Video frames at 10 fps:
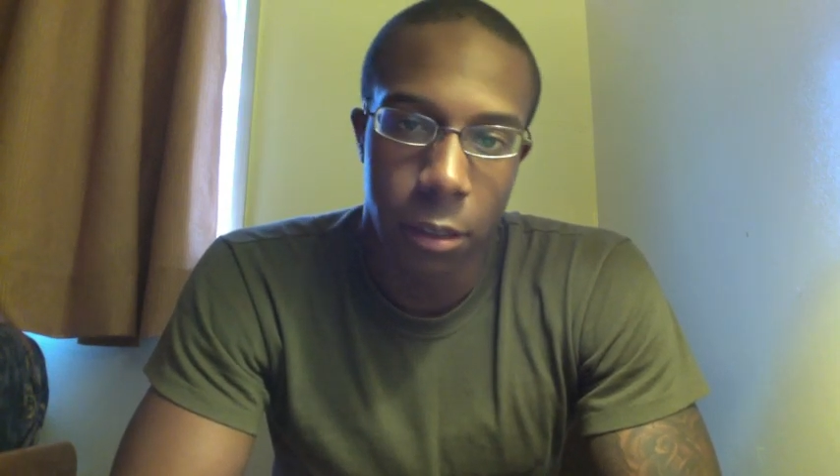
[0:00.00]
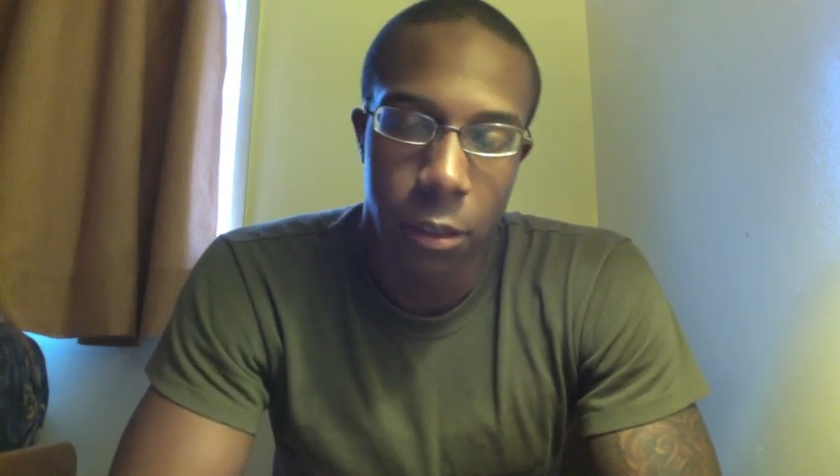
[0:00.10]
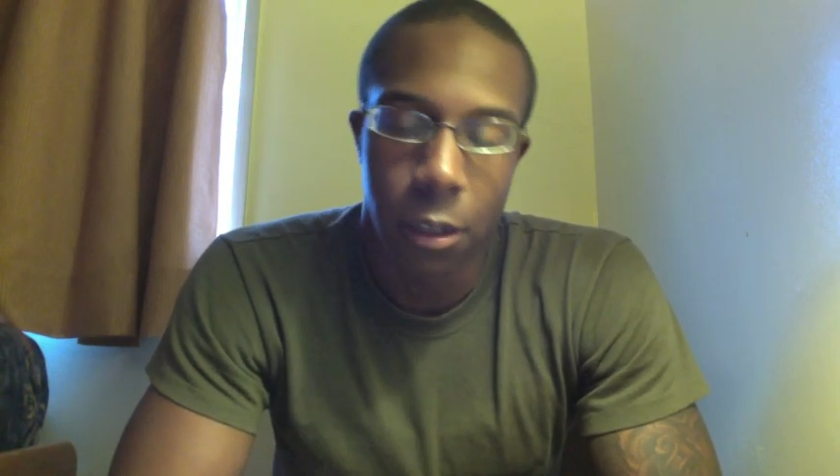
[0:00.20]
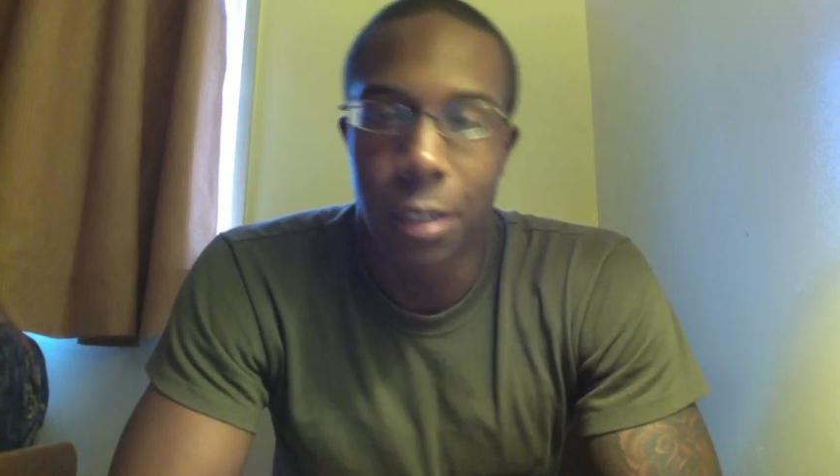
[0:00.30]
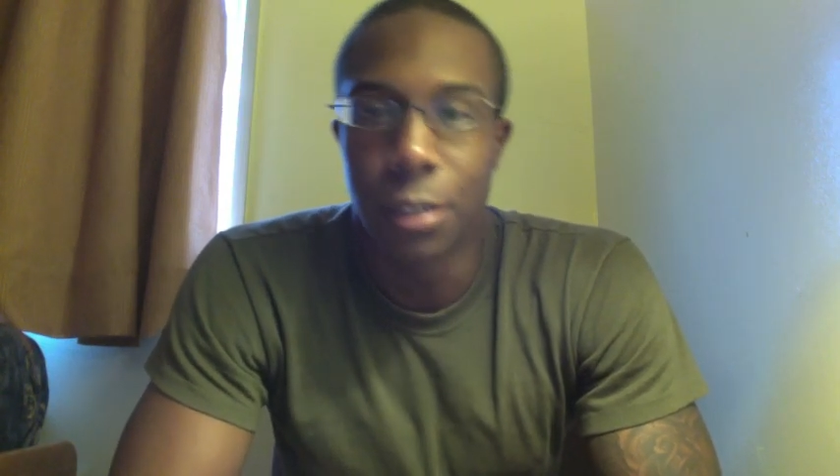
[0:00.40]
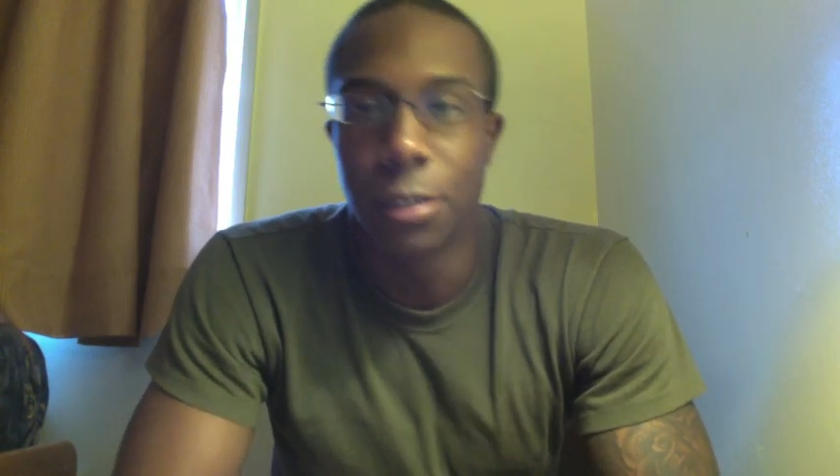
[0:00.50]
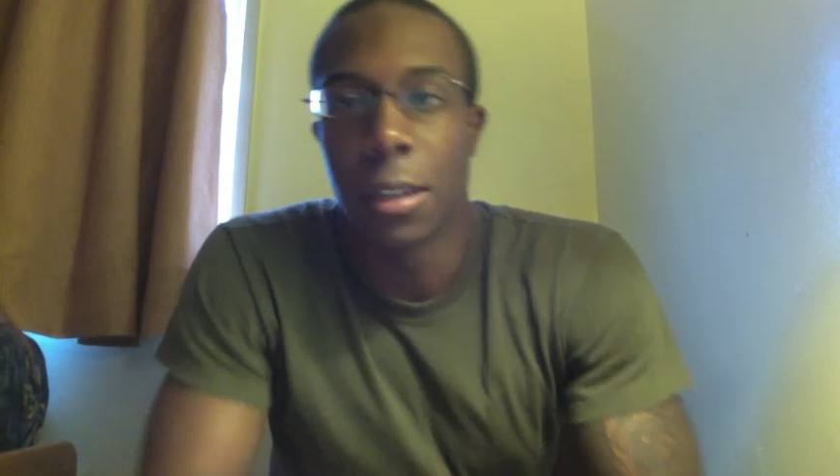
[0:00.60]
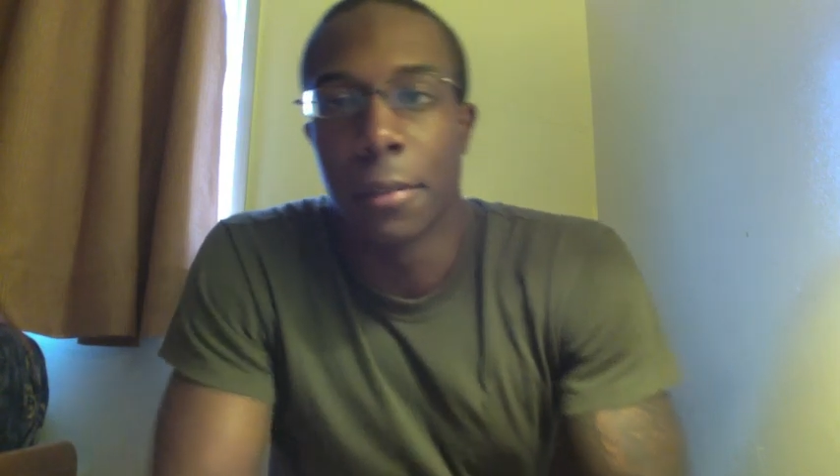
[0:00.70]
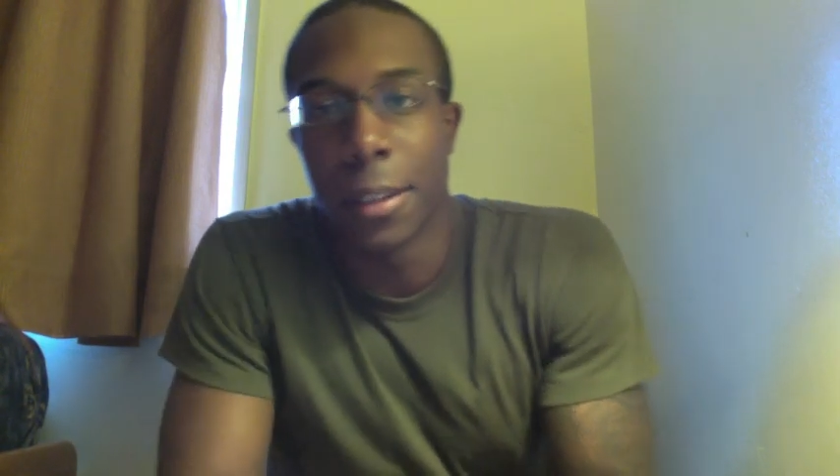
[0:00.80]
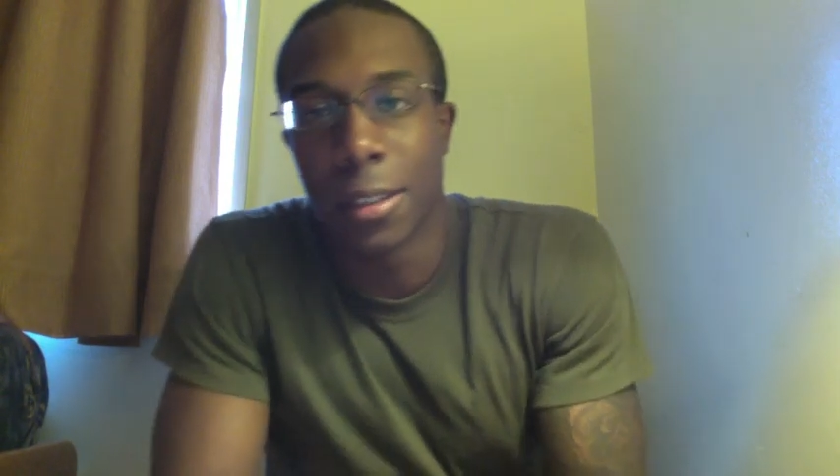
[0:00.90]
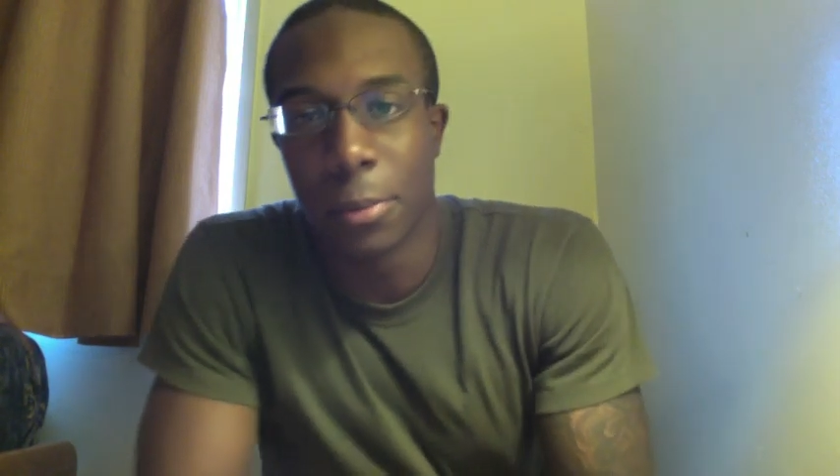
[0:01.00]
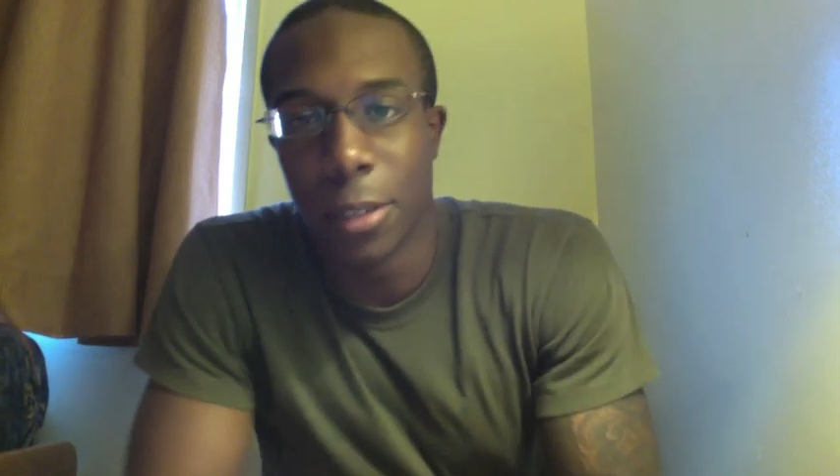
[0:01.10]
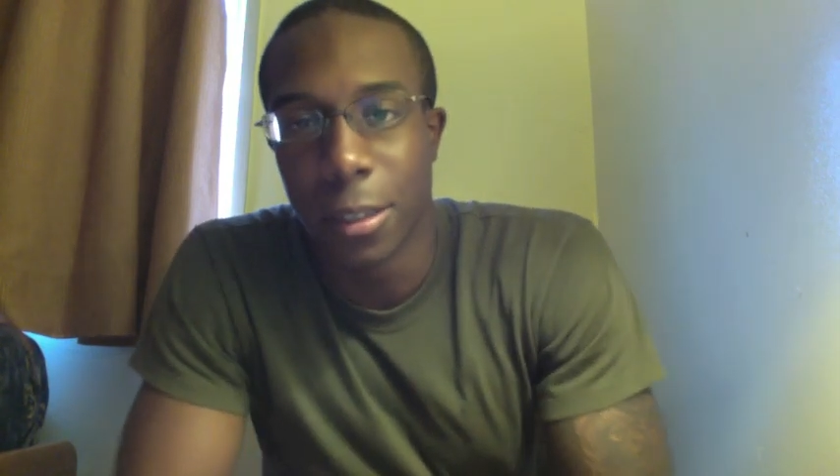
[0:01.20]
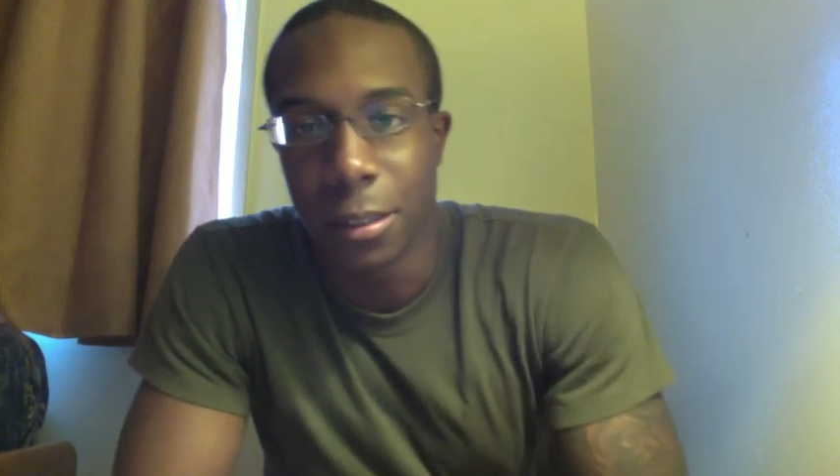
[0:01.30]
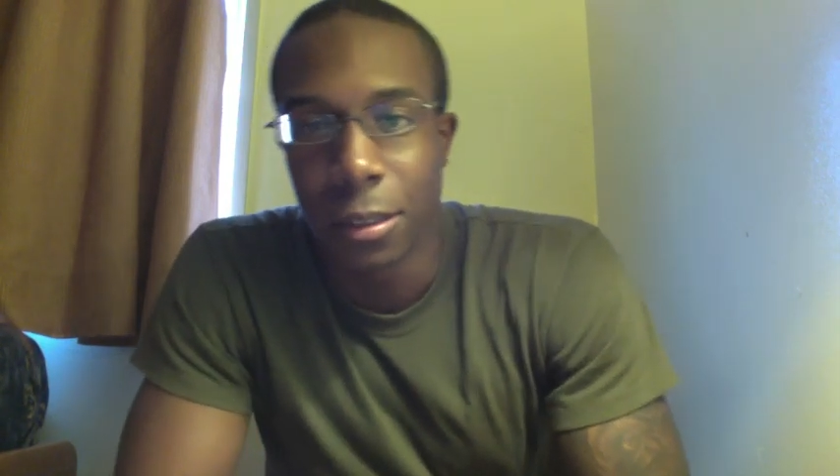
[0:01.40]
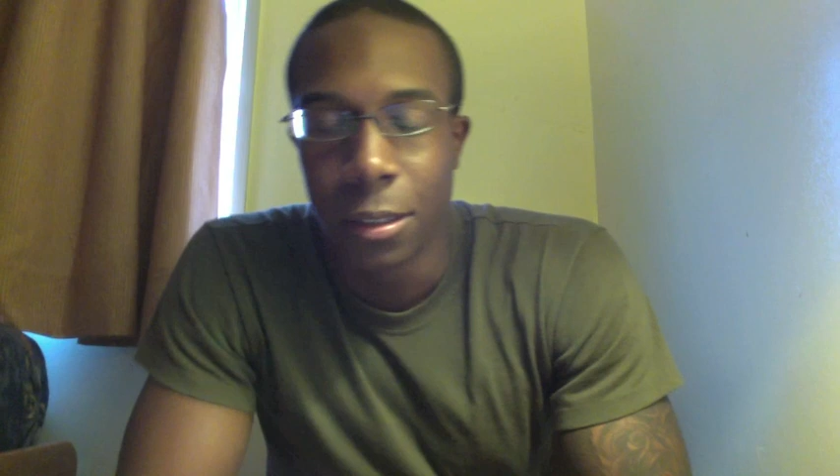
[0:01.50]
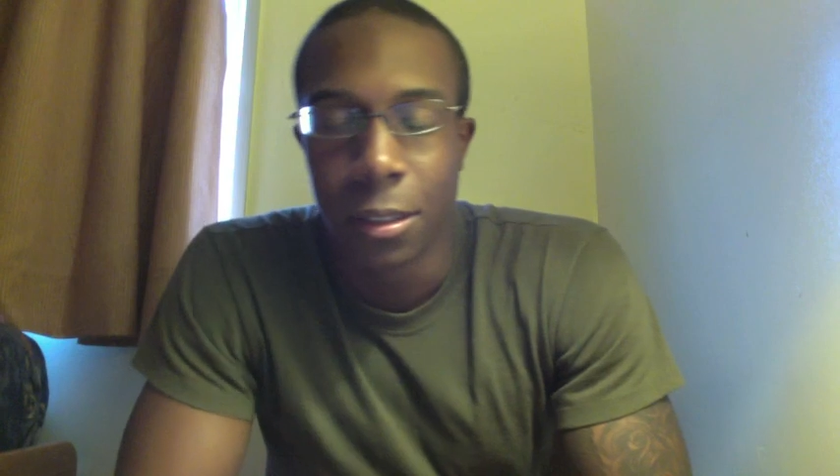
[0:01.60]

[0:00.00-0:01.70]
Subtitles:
so I do stuff like sprints.